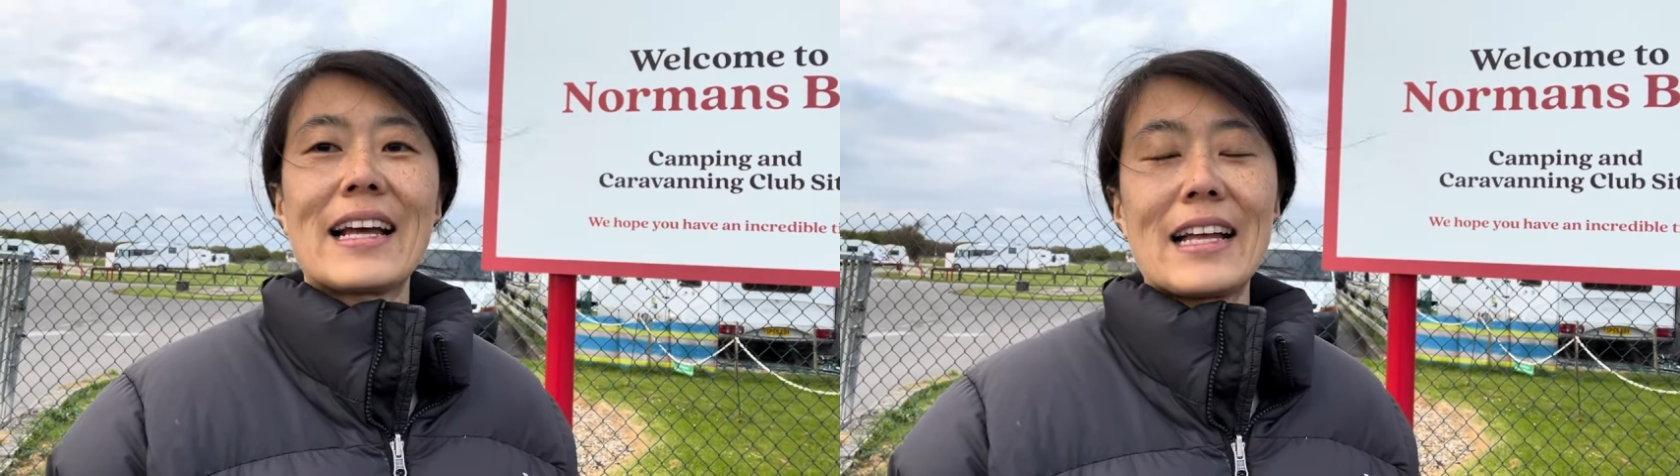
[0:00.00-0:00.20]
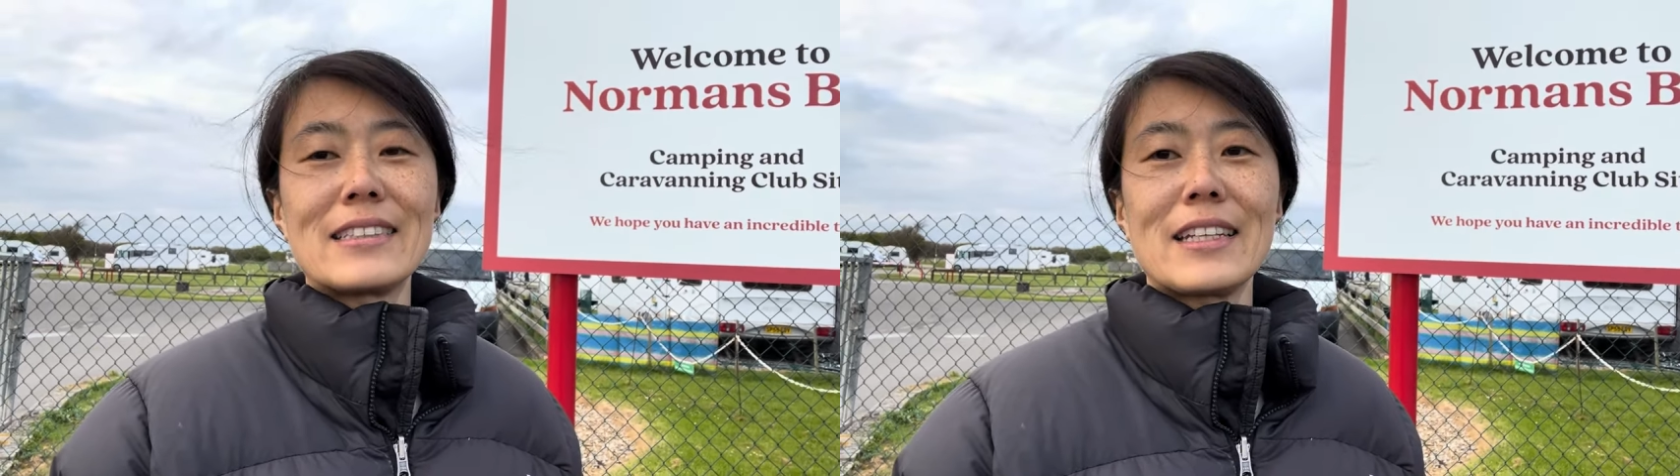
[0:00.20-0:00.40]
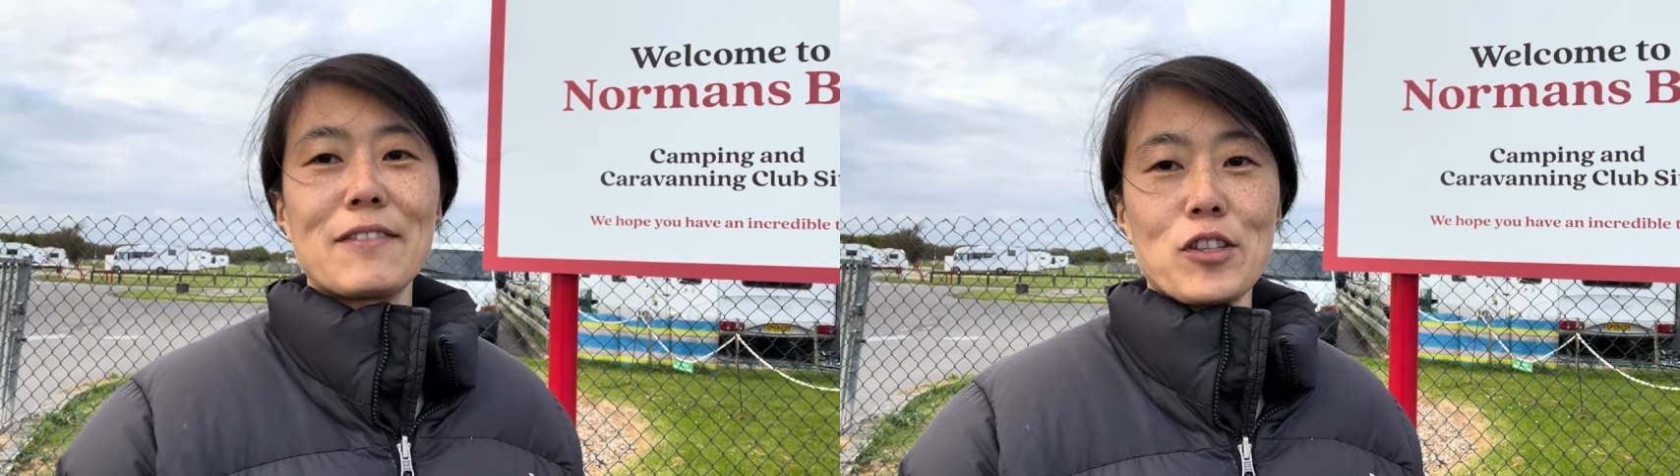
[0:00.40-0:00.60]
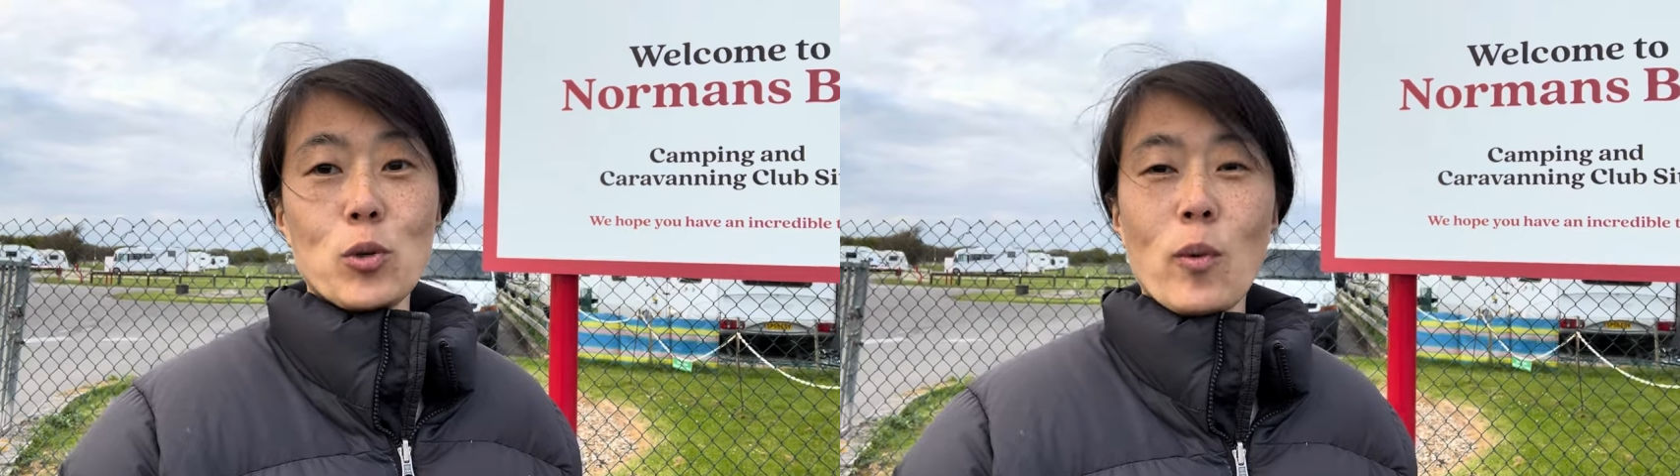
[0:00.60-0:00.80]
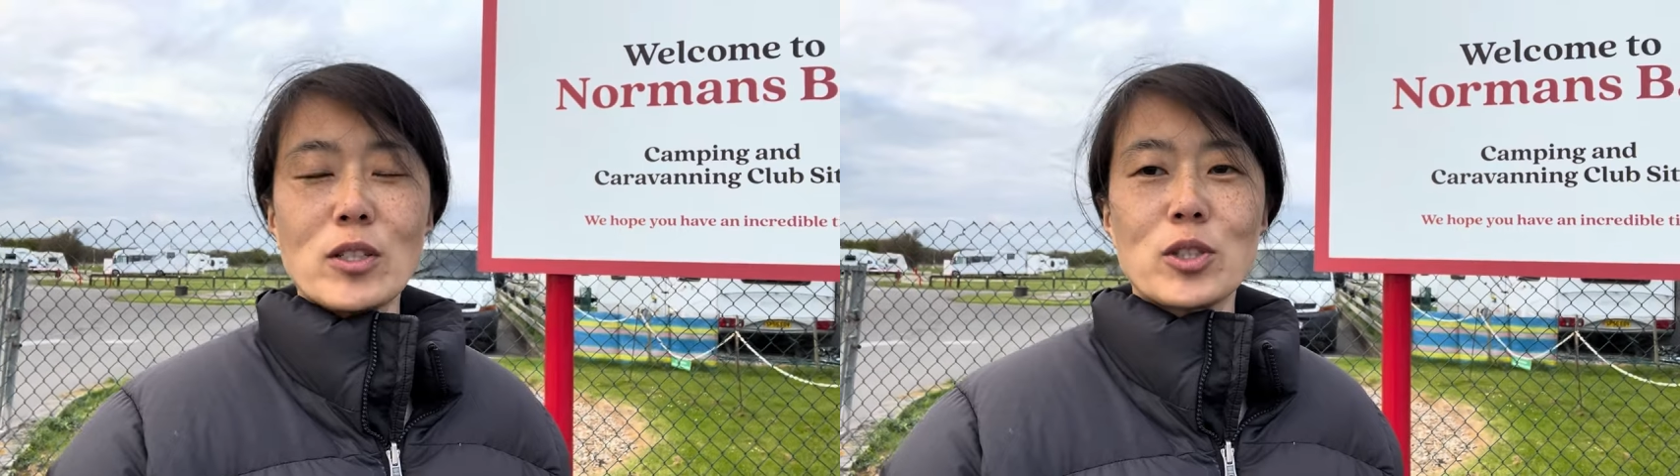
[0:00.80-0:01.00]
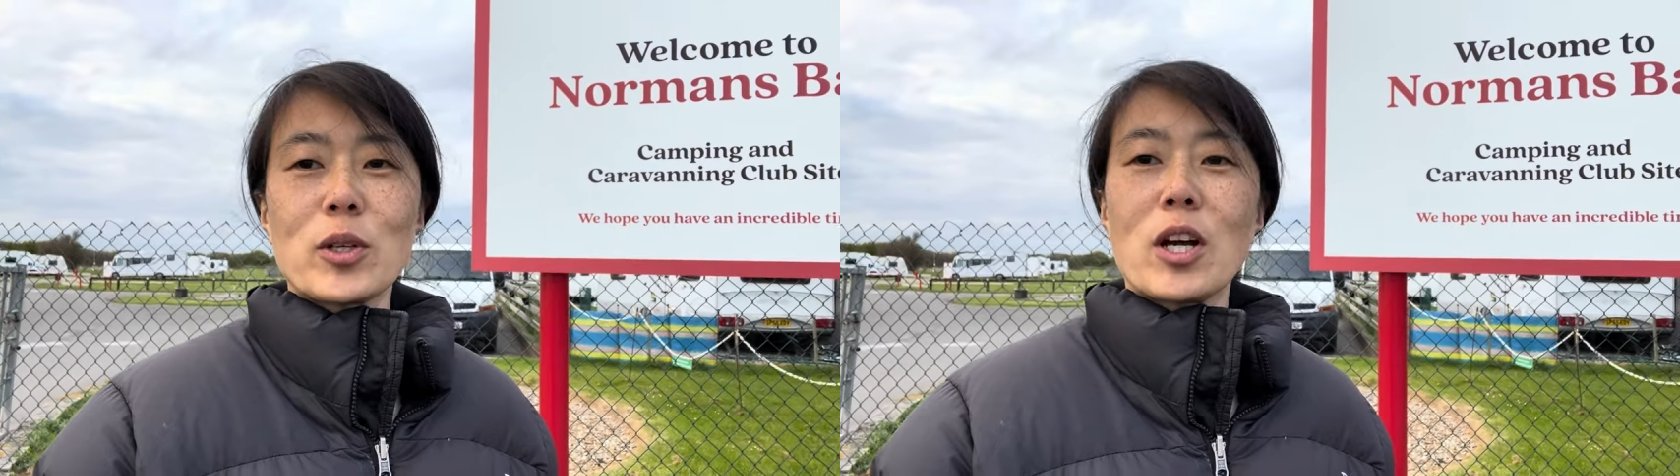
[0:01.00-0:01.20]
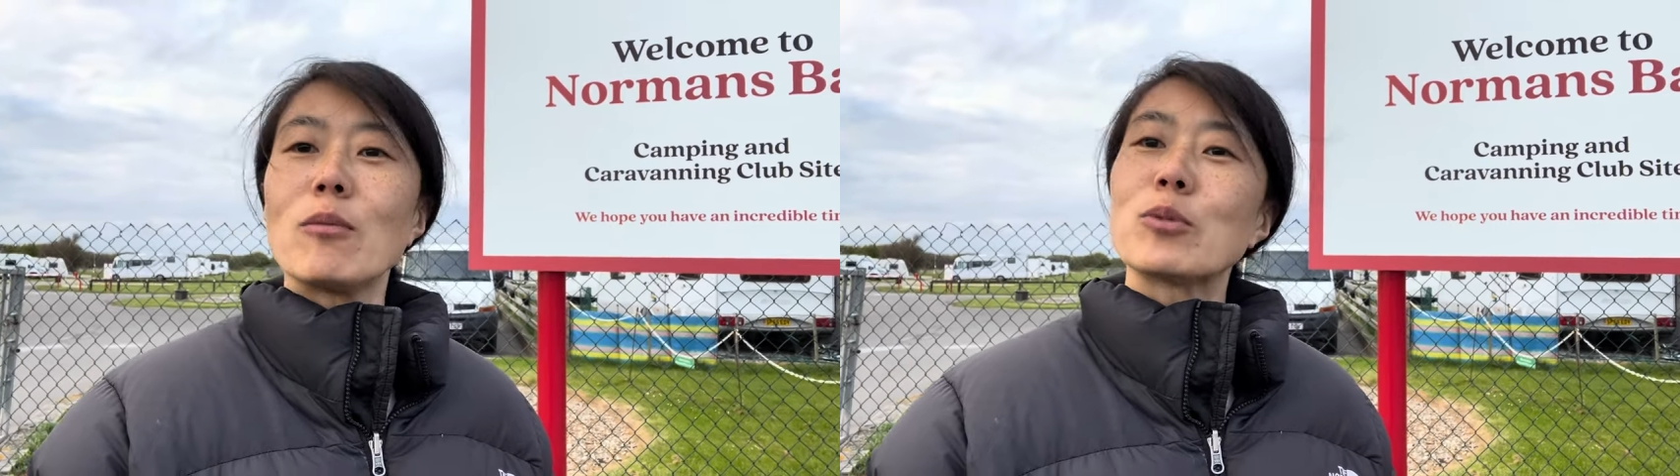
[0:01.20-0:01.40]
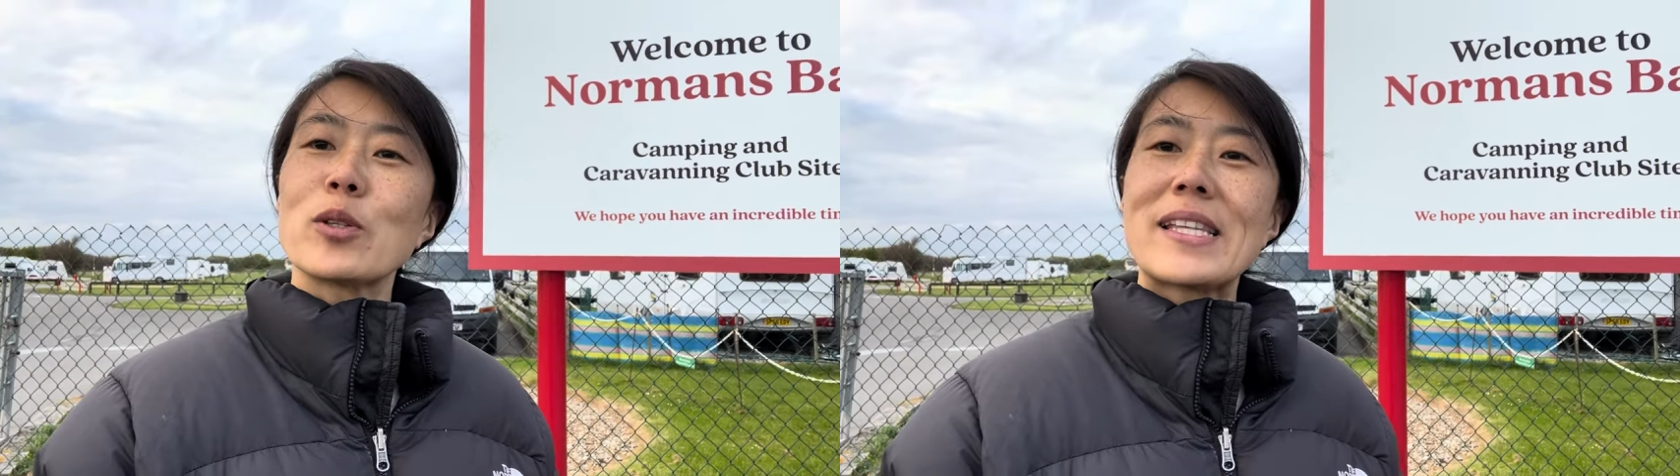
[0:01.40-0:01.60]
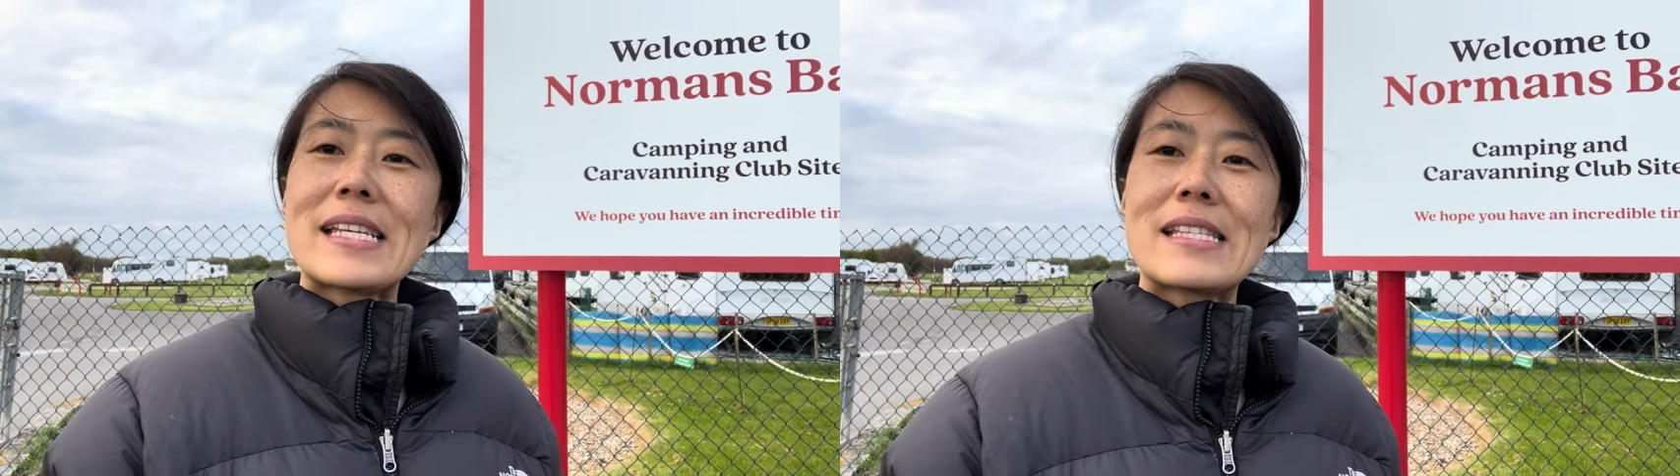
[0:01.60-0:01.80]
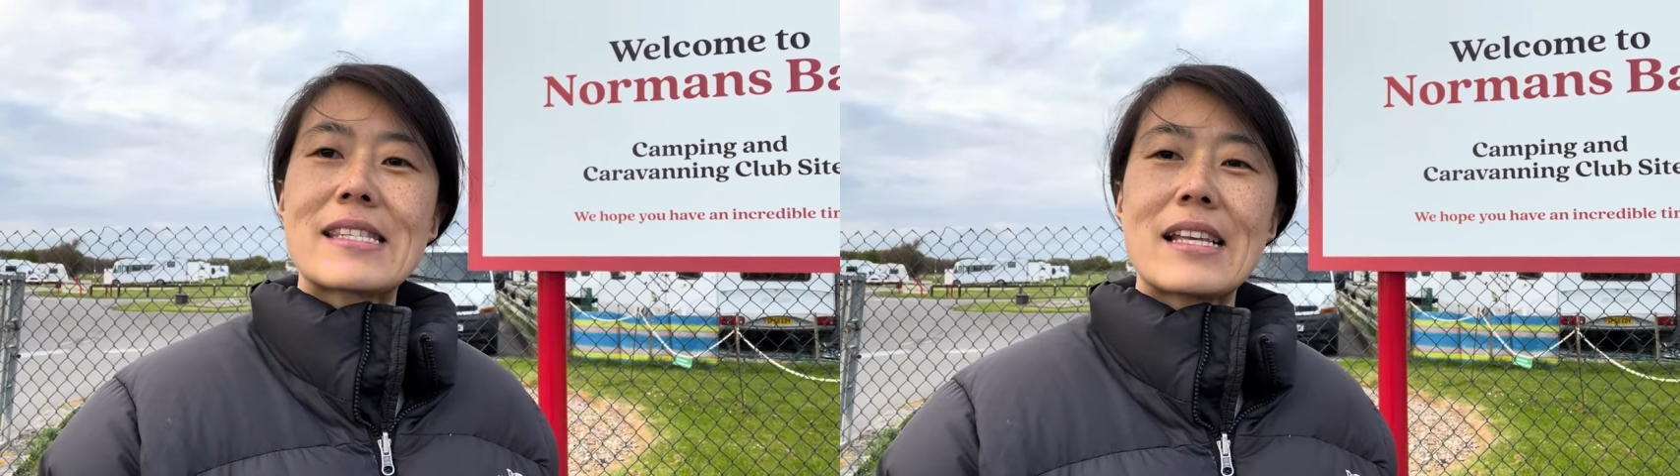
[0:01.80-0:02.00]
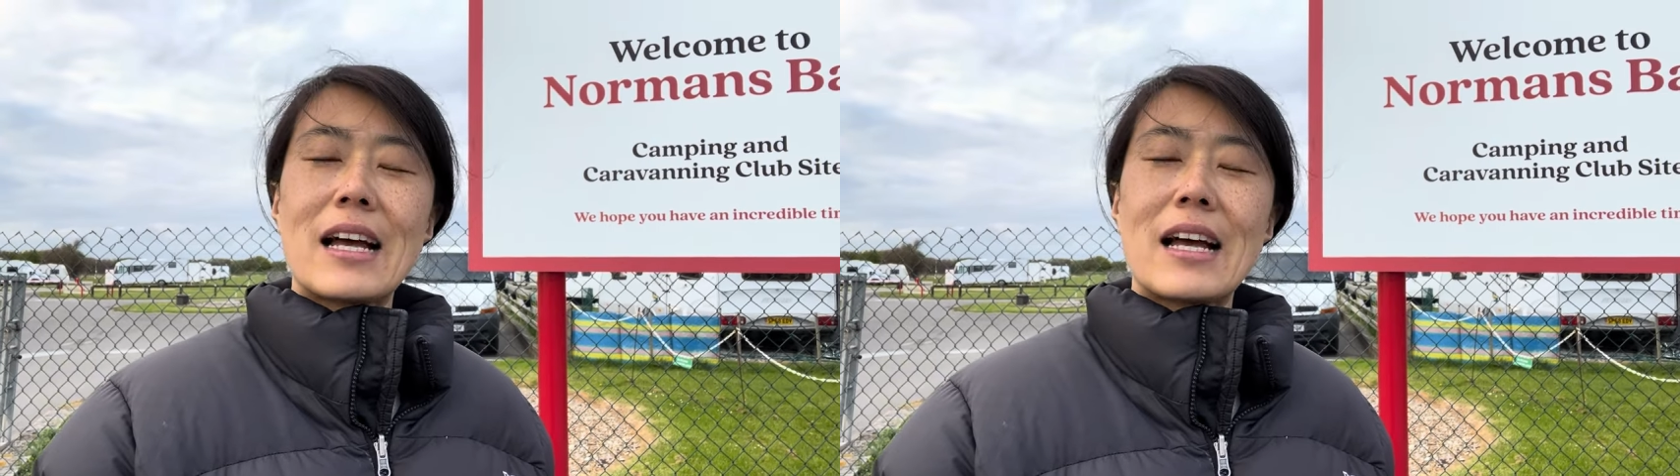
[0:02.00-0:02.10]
and if you want to come to this